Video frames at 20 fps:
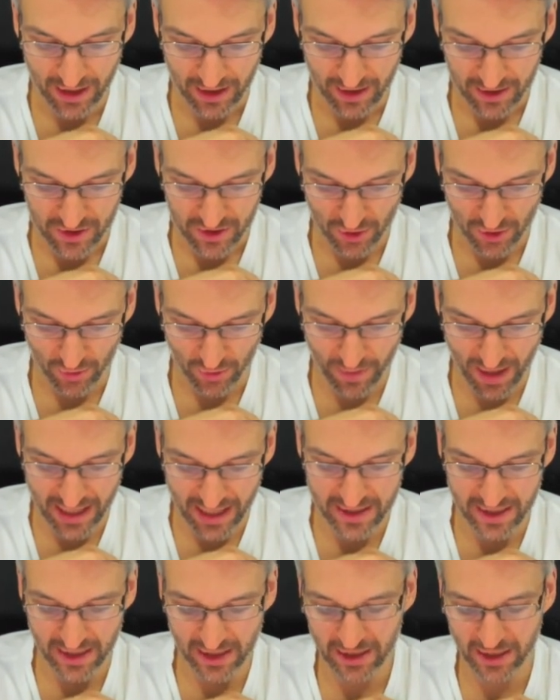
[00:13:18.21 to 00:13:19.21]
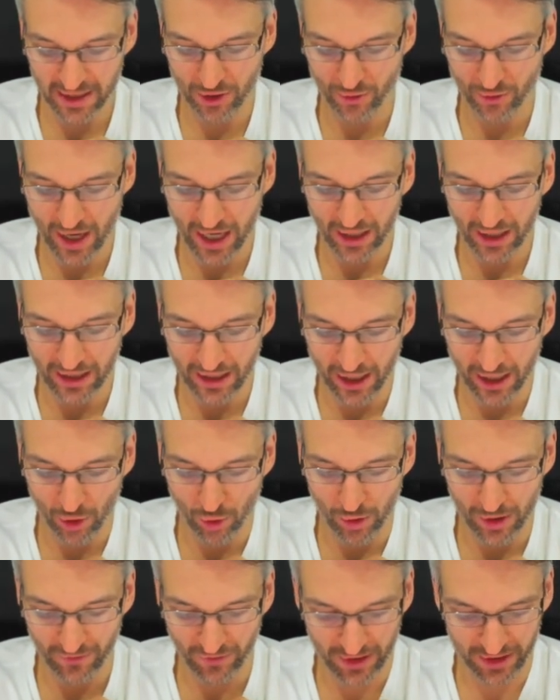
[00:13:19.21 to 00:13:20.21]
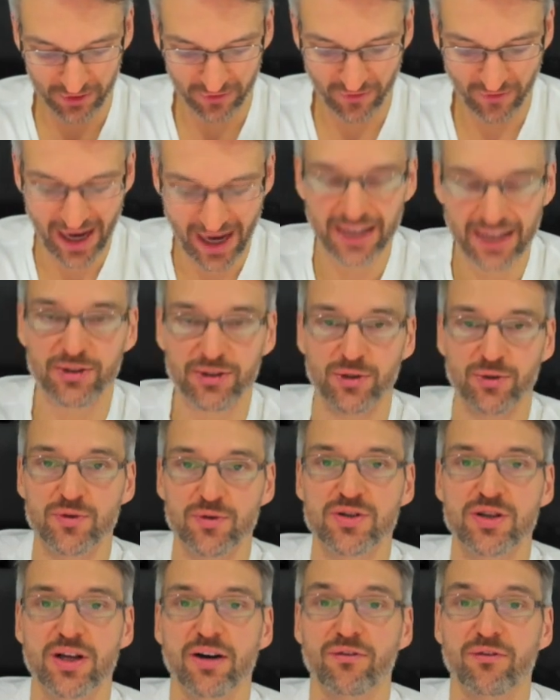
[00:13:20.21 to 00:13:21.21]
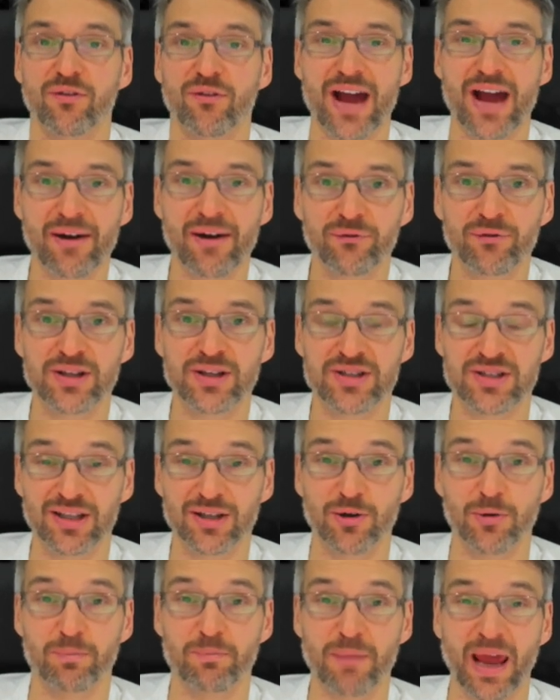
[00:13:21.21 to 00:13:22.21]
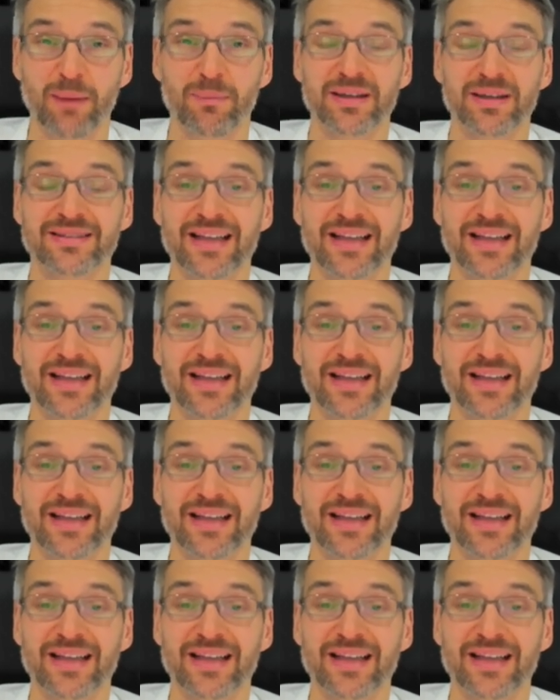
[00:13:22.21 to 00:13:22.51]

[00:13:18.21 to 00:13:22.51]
so basically creating equivalent values for every single payment,